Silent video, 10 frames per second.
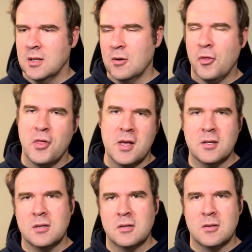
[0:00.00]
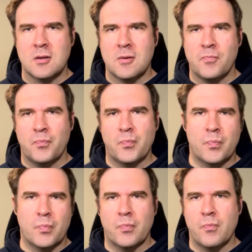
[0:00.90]
little things
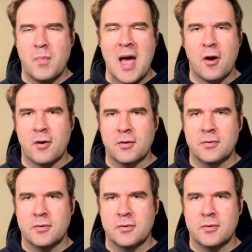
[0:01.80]
matter.